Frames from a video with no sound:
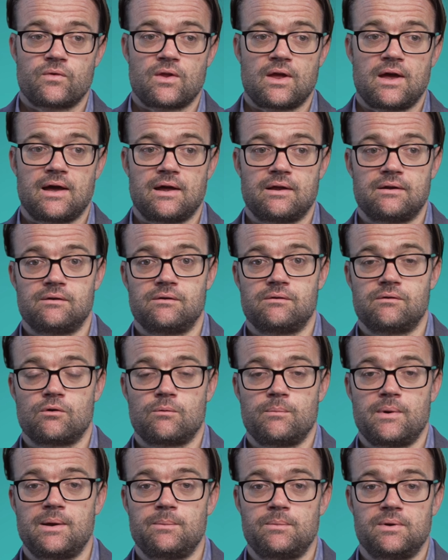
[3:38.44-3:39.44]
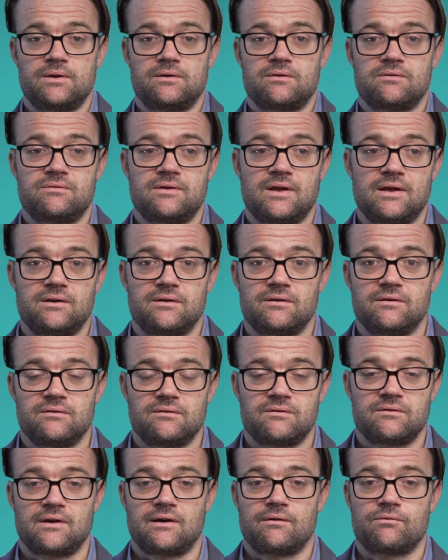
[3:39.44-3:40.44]
and there may be
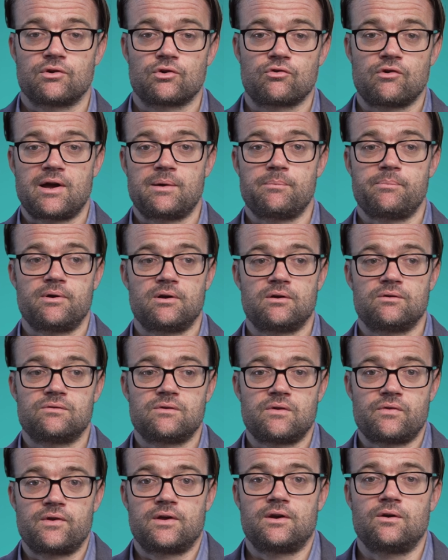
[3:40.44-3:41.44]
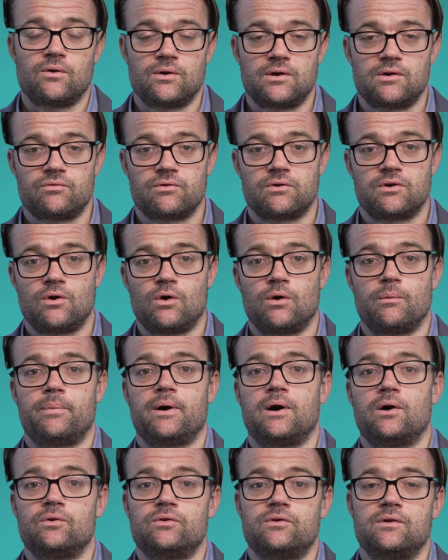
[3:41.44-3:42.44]
descendants of their grandparents that they don't even know
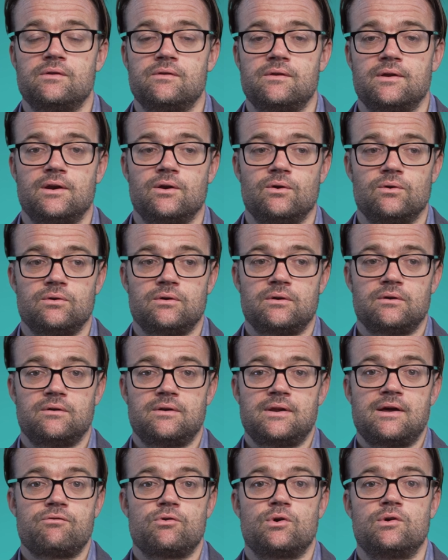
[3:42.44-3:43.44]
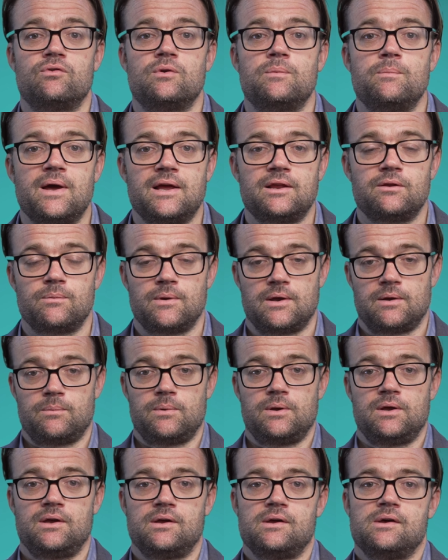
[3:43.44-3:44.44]
about and they never even met
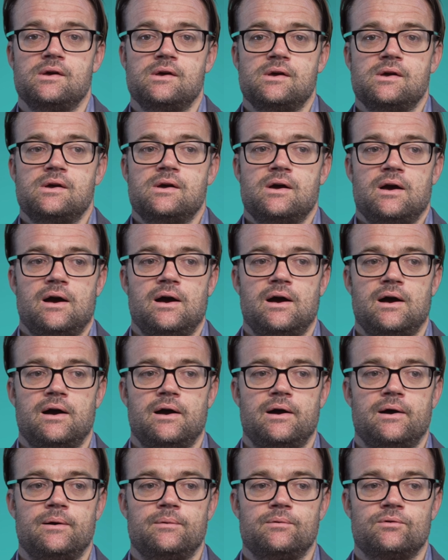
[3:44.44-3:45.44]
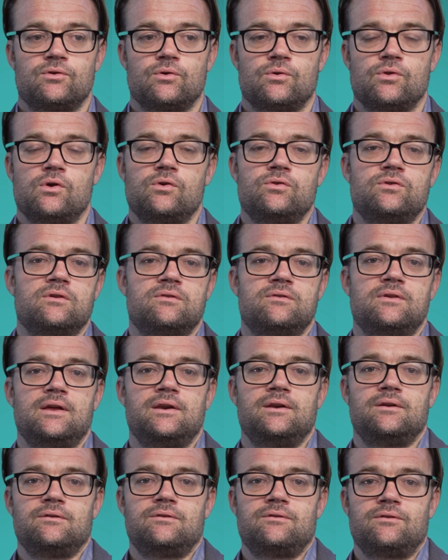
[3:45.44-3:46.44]
maybe. So those
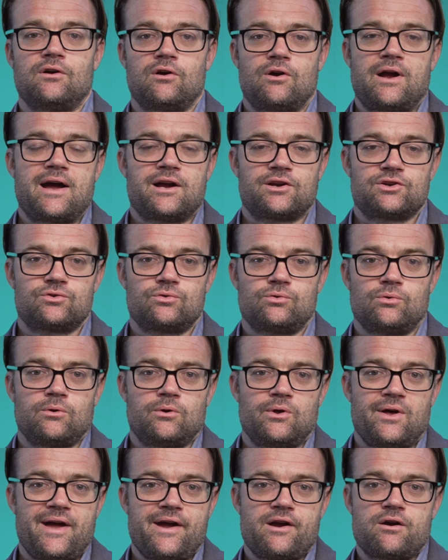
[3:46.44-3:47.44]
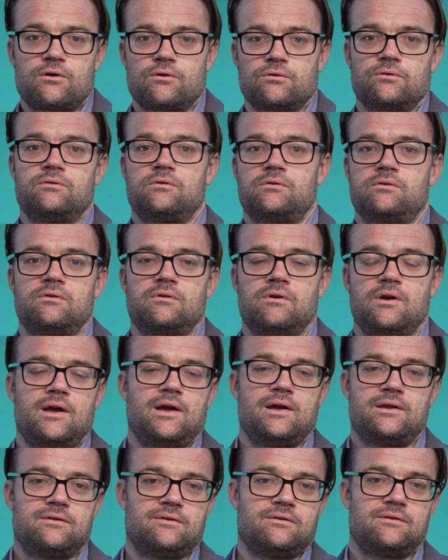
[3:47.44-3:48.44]
descendants are actual heirs,
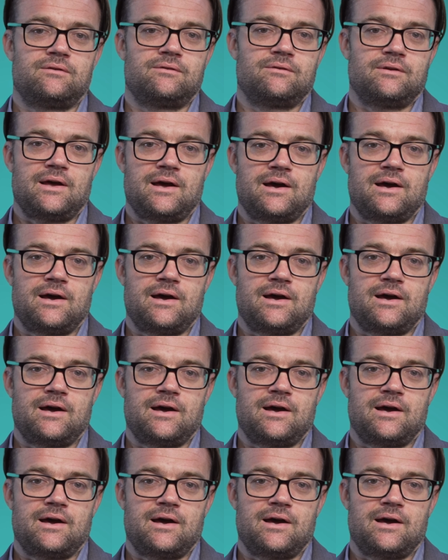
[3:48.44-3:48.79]
and